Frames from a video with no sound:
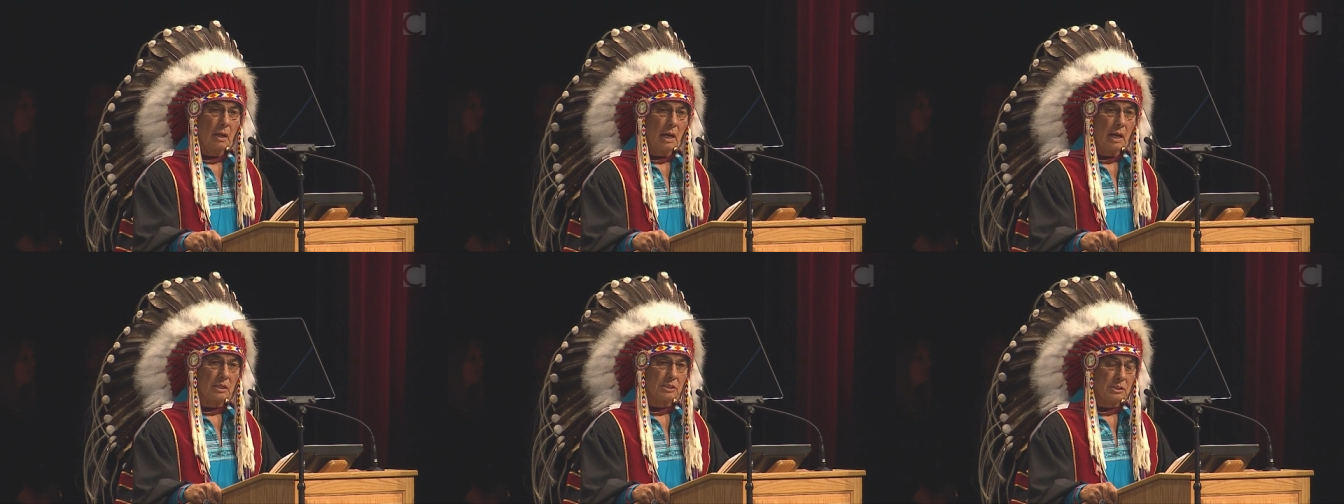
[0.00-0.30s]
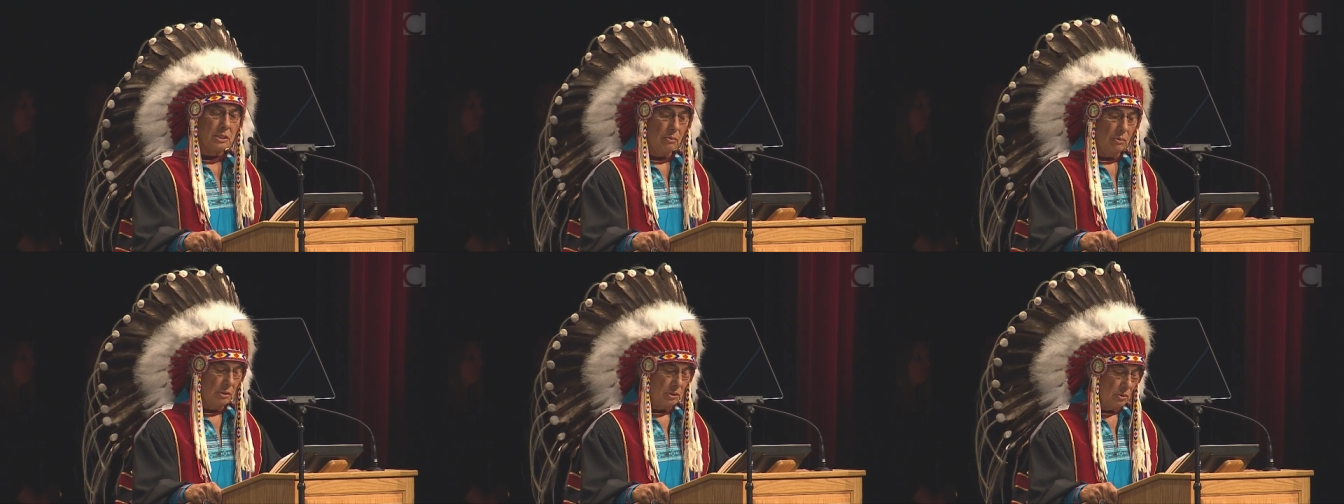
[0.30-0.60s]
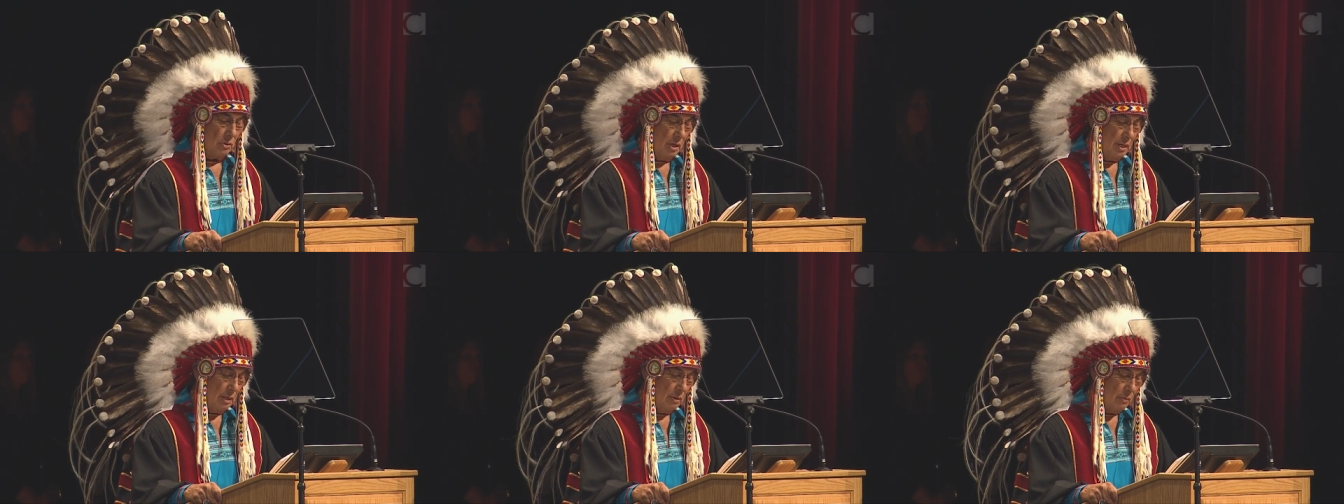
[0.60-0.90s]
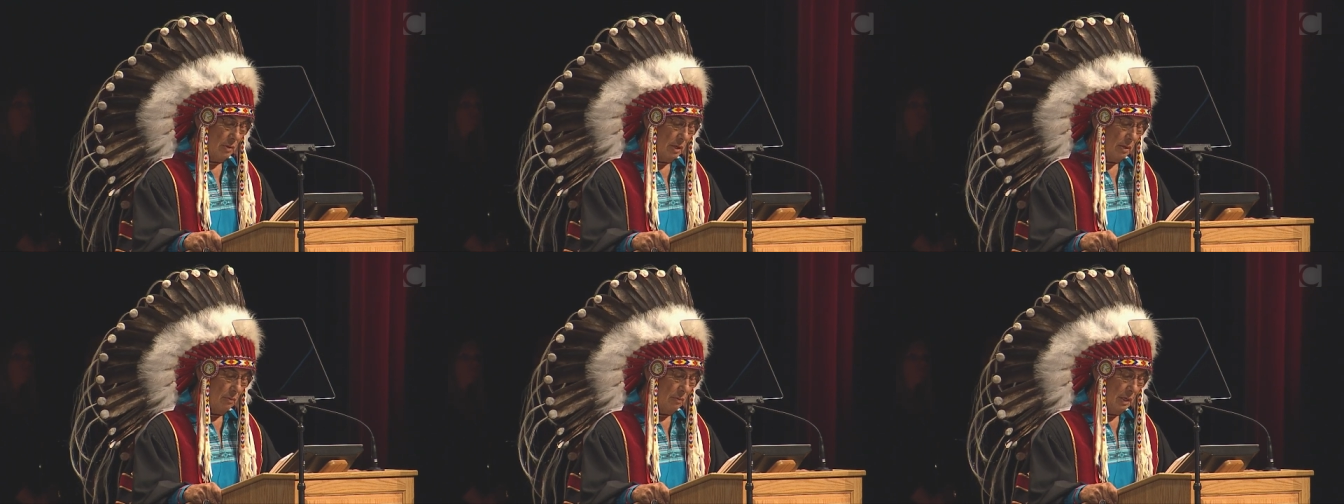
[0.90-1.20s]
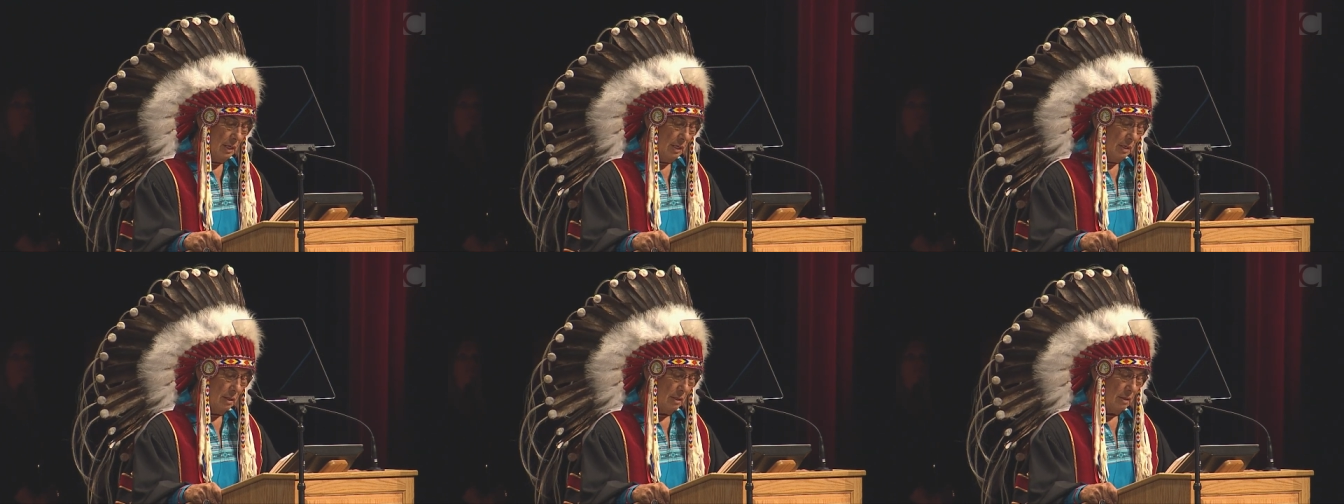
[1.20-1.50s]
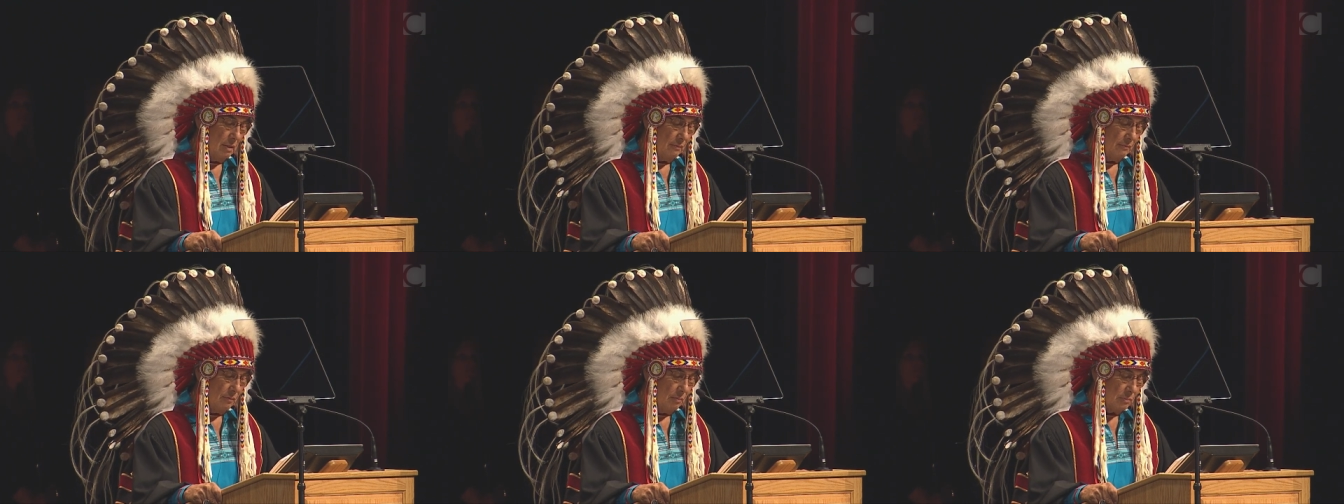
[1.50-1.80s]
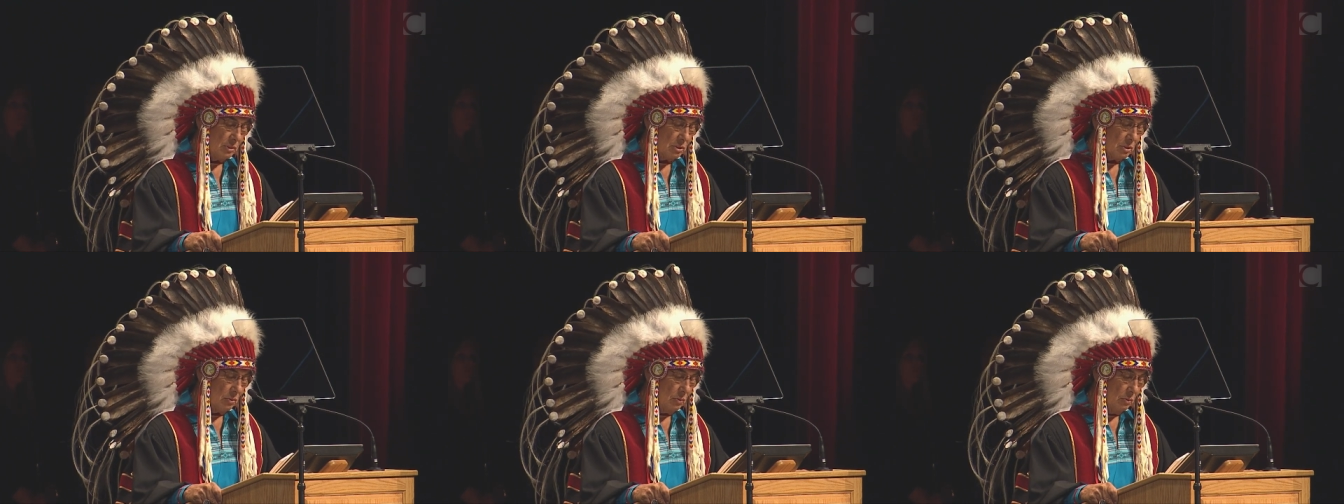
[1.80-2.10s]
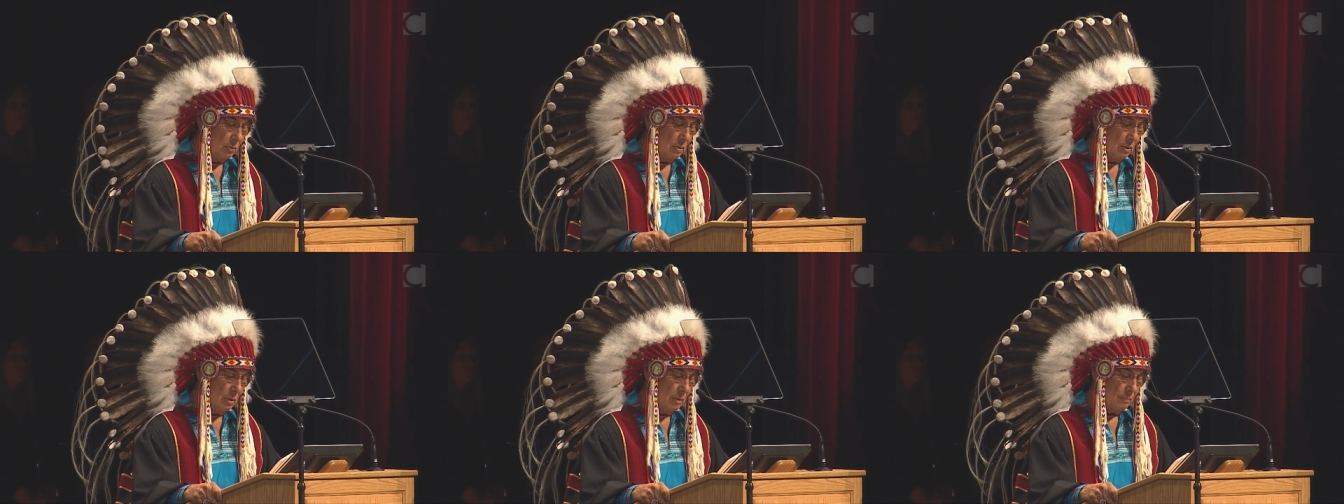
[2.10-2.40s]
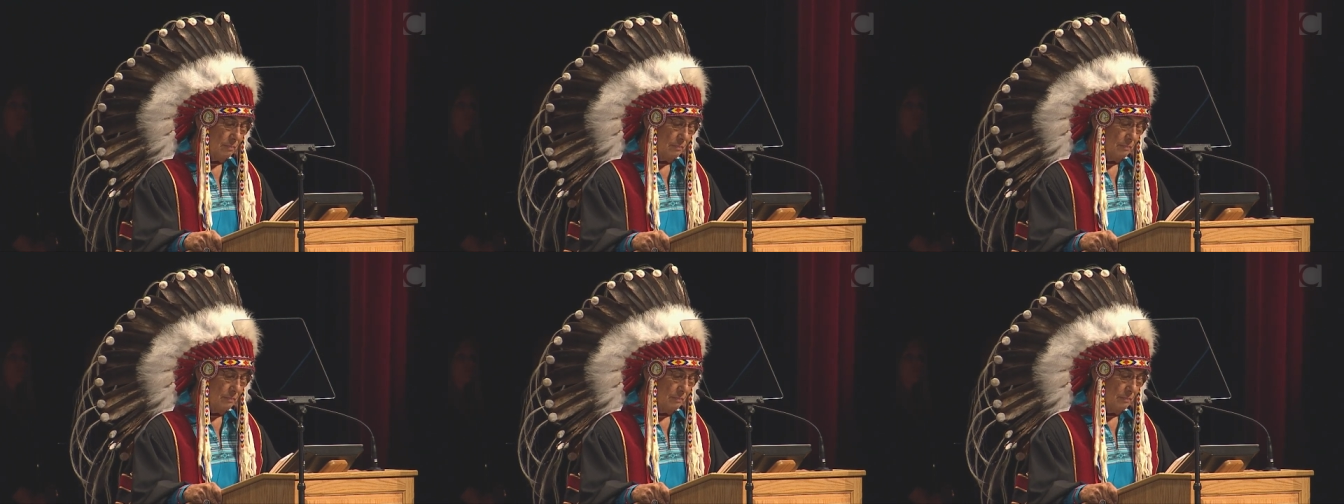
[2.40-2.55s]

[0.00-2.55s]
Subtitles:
as they were trying to run away from school.